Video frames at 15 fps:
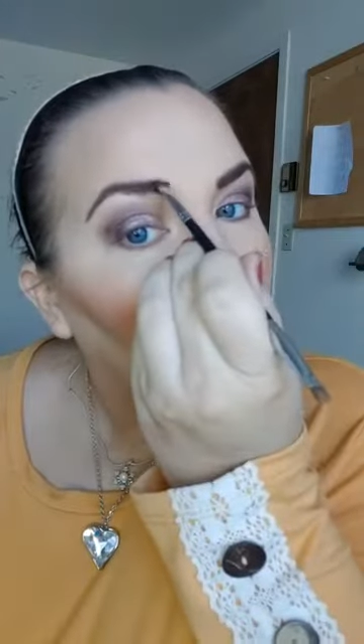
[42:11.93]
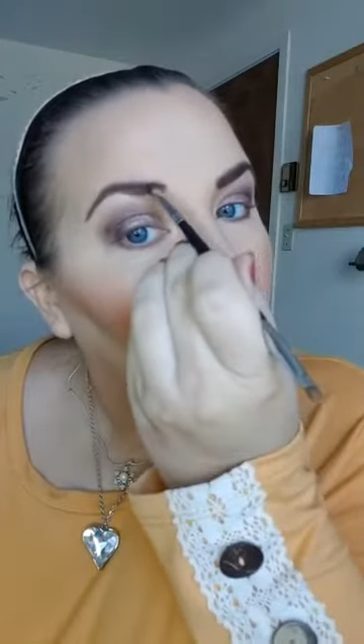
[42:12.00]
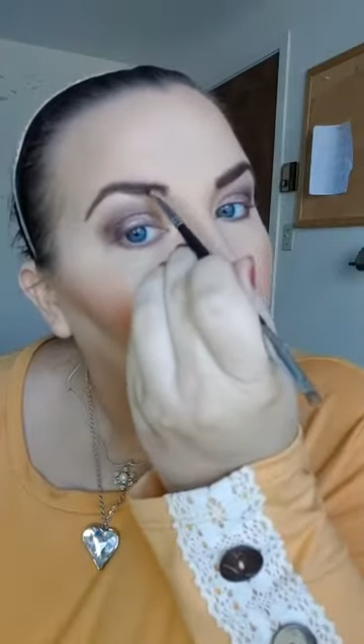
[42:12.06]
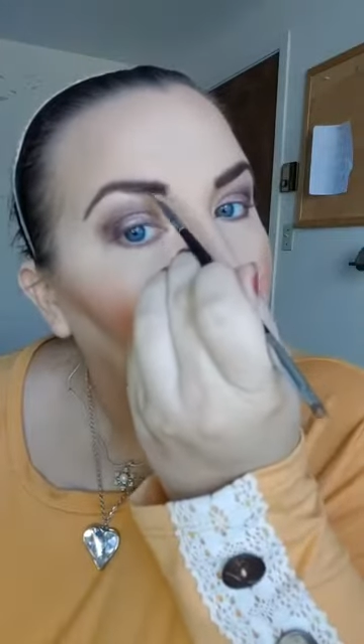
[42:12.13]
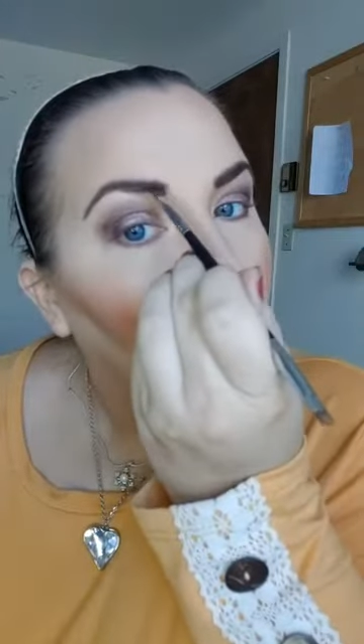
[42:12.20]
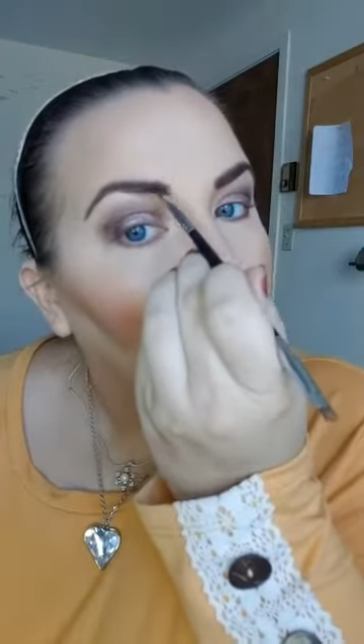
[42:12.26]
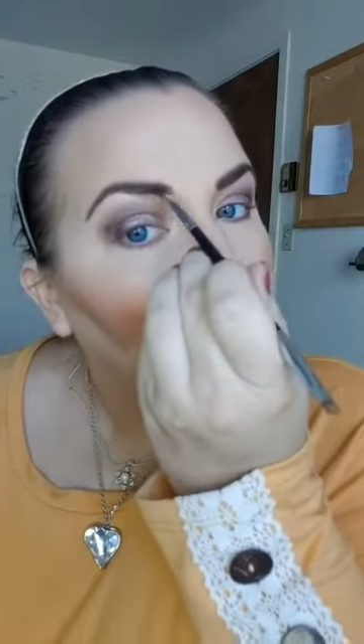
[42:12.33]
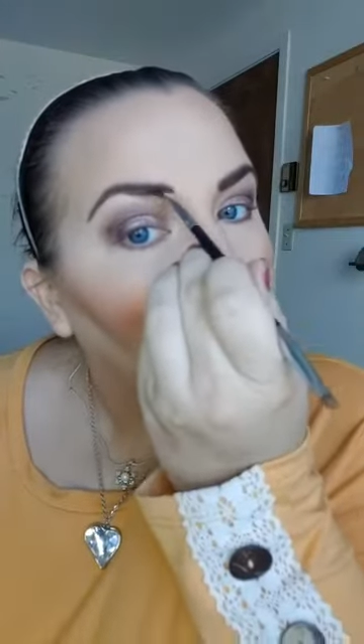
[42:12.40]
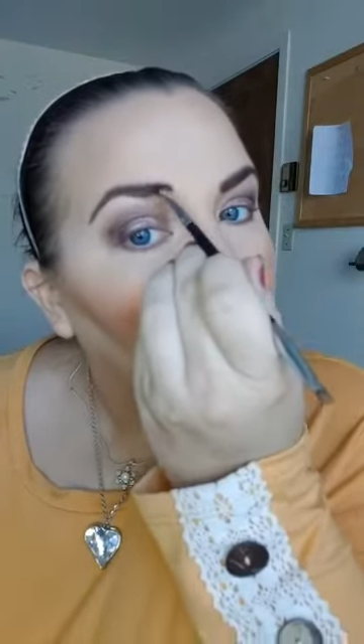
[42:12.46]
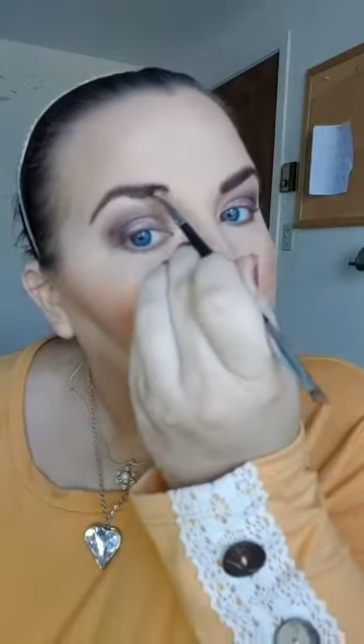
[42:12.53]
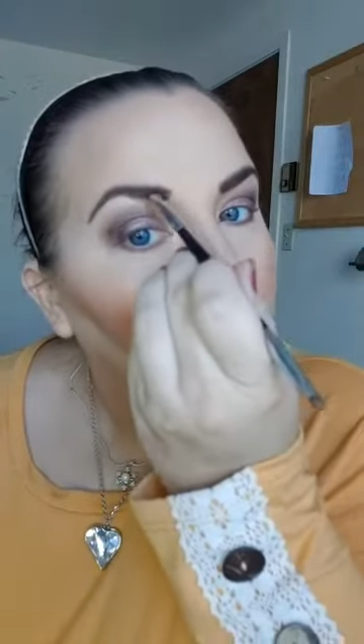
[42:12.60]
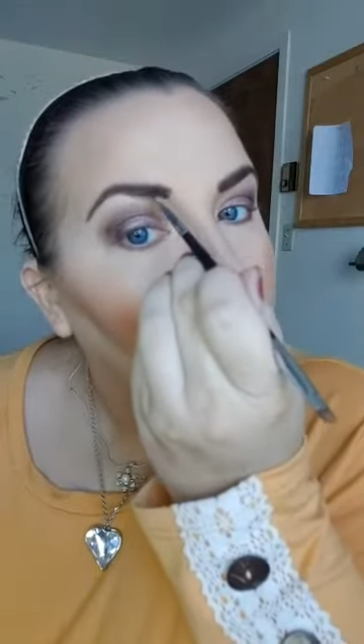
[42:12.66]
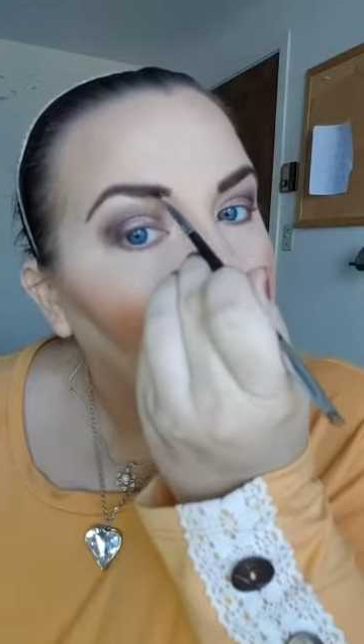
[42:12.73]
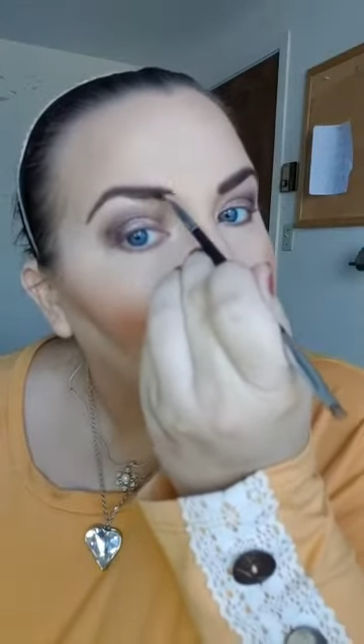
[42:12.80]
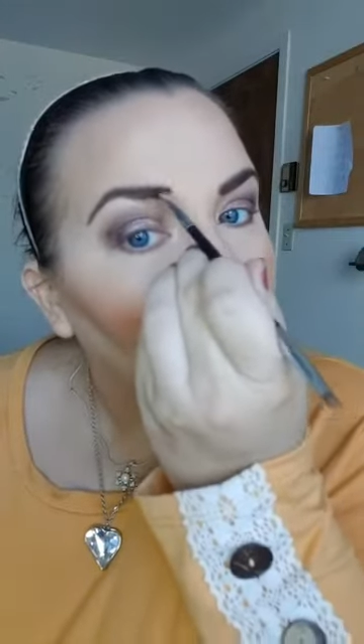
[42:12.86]
a million
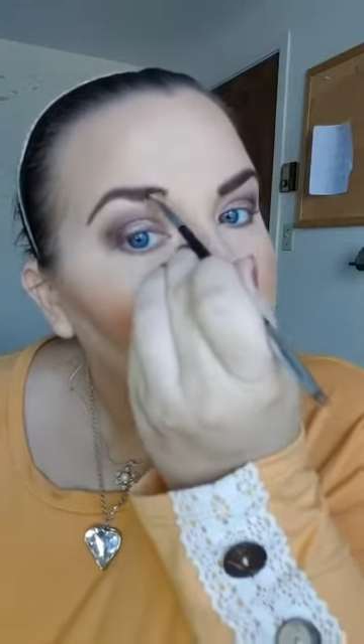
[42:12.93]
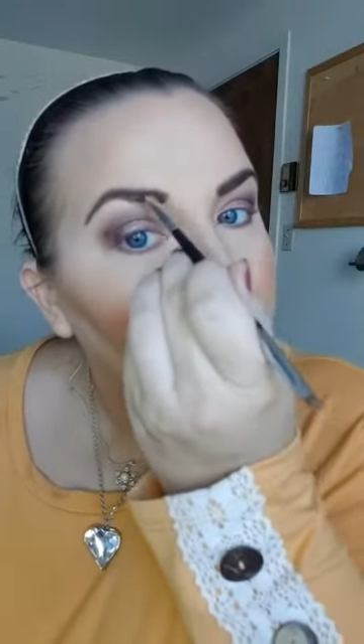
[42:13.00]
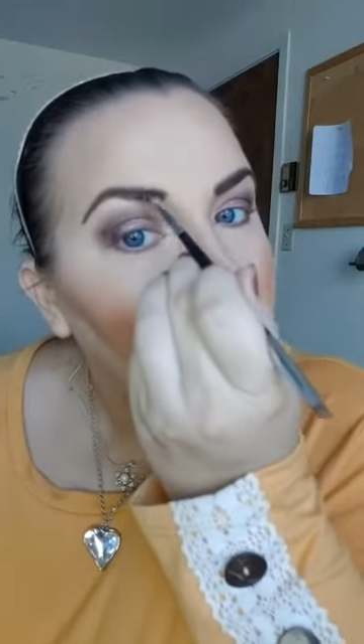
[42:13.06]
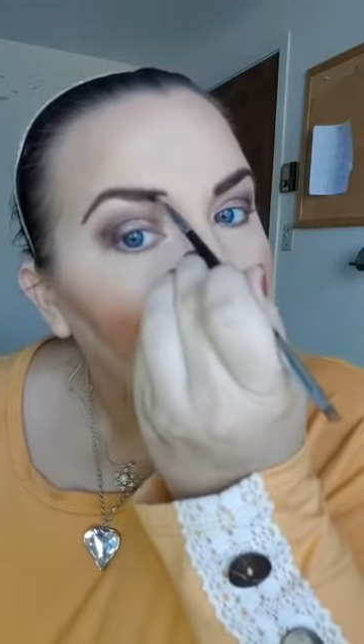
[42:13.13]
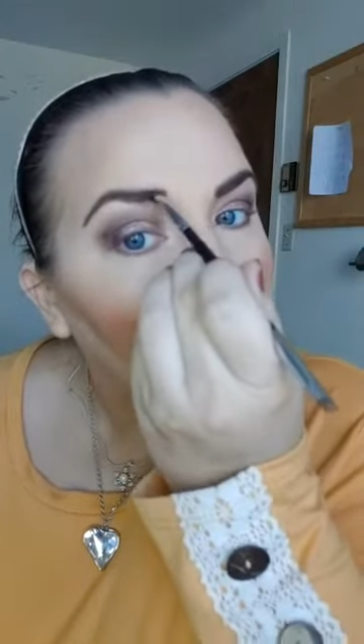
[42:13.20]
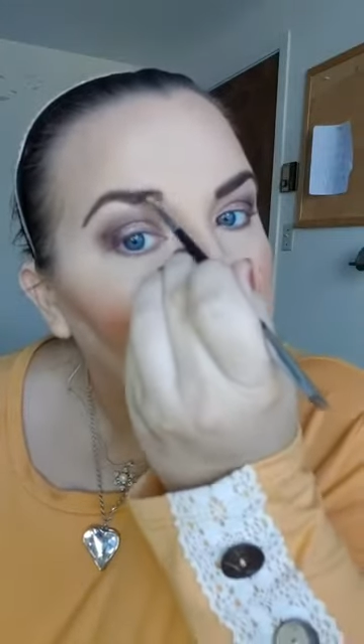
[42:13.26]
times.